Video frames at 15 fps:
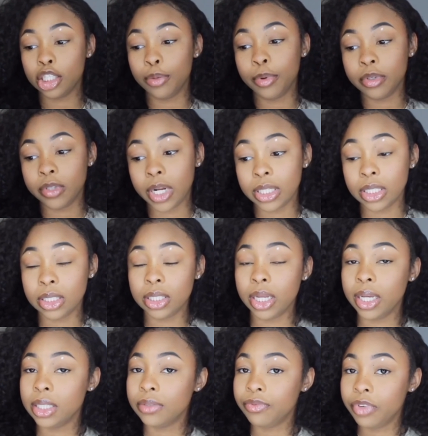much for watching
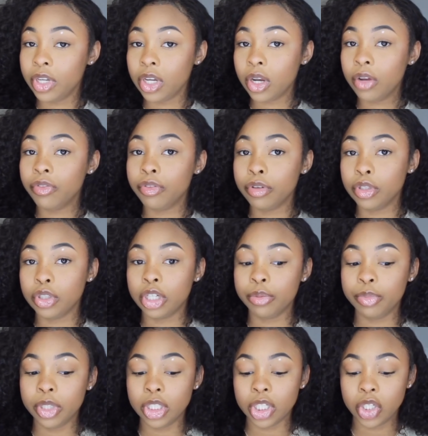today's video. If you enjoyed,
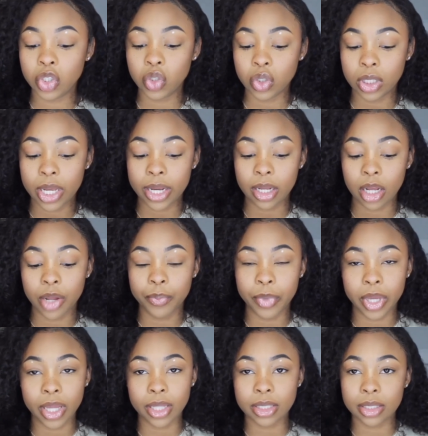be sure to like, comment,
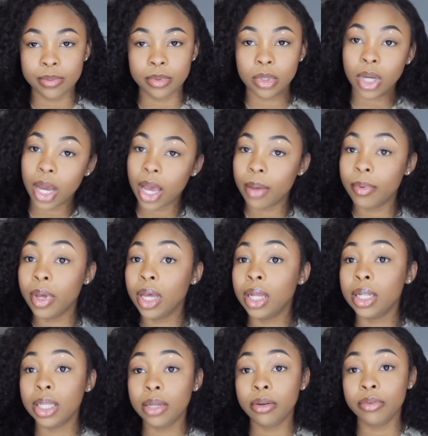and subscribe.
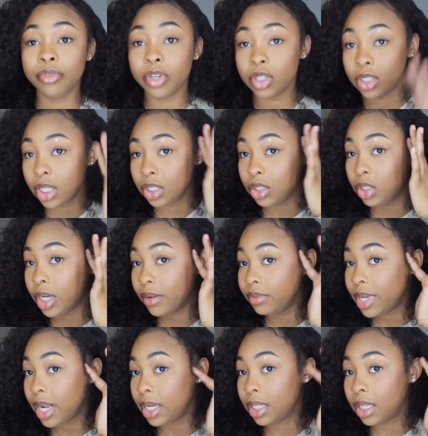Leave me video suggestions you have
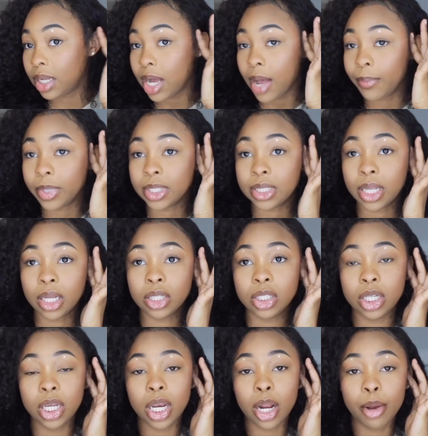down in the comment
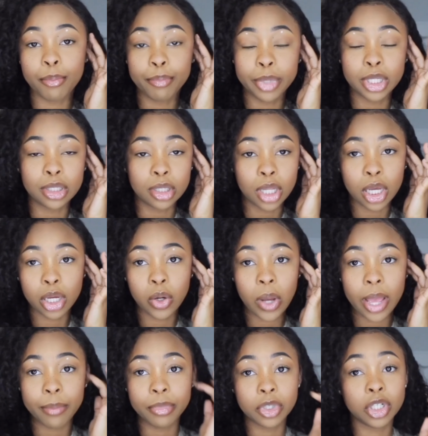section below,
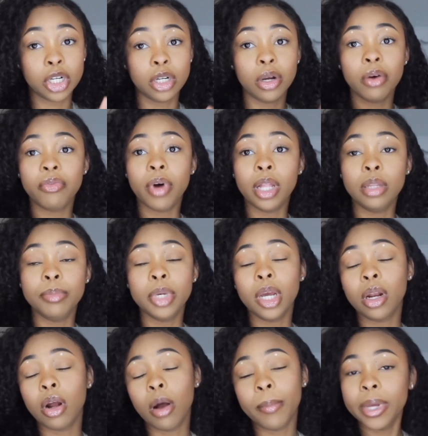and be sure to go follow me on
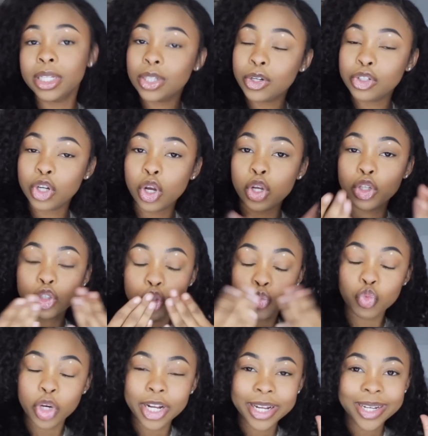all my socials.
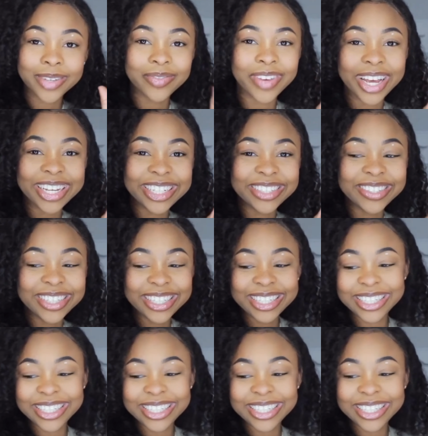Bye, cutie.